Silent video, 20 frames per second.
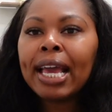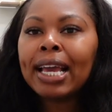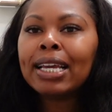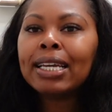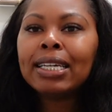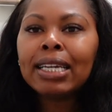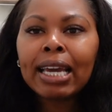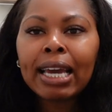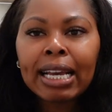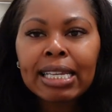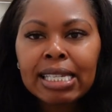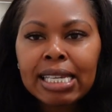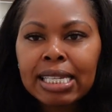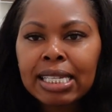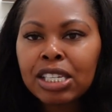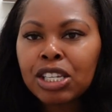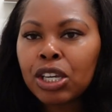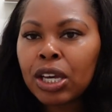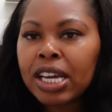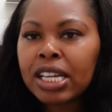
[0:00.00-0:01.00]
Yes,
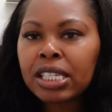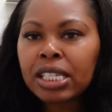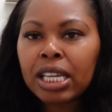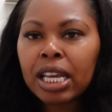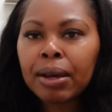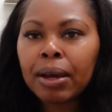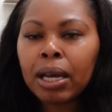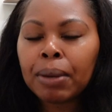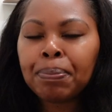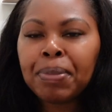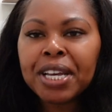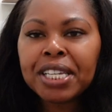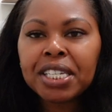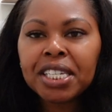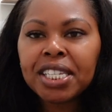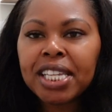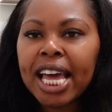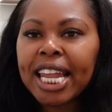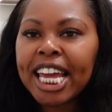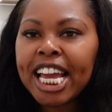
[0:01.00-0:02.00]
it's a
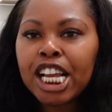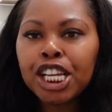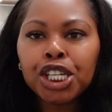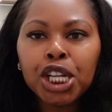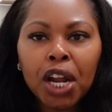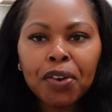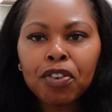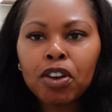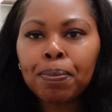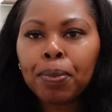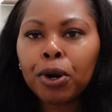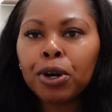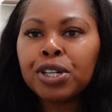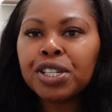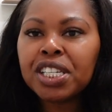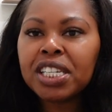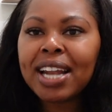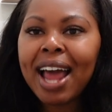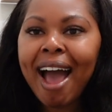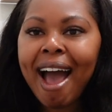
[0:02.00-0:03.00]
business that each and every
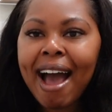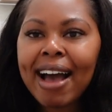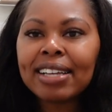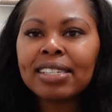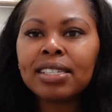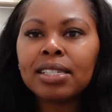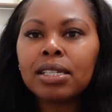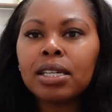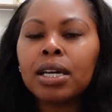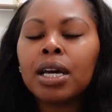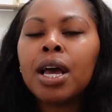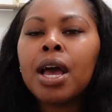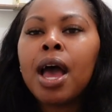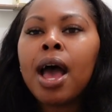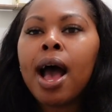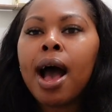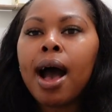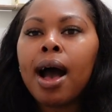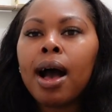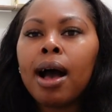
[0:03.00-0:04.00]
person has to
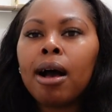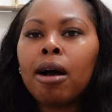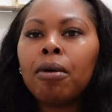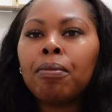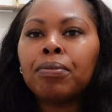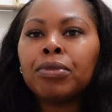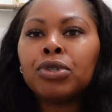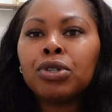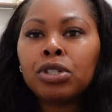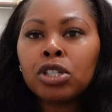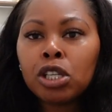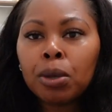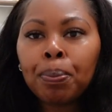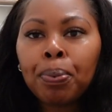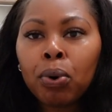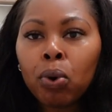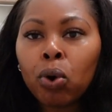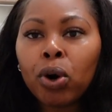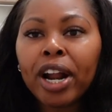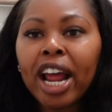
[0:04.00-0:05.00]

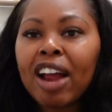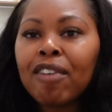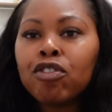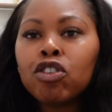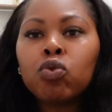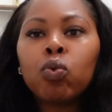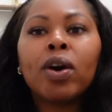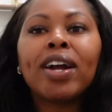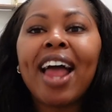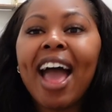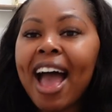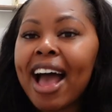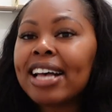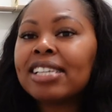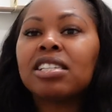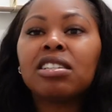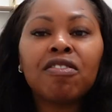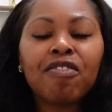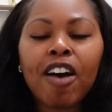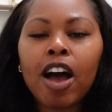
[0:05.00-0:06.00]
support. Everyone
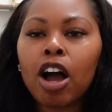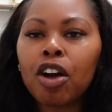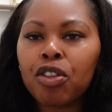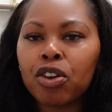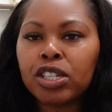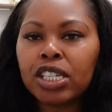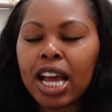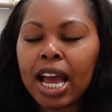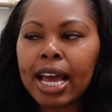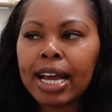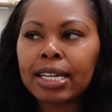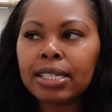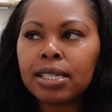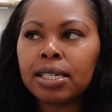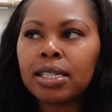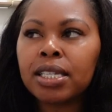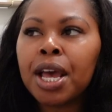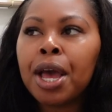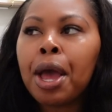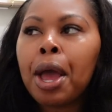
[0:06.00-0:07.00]
has to file their
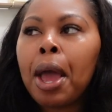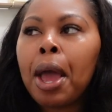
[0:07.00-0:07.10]
taxes.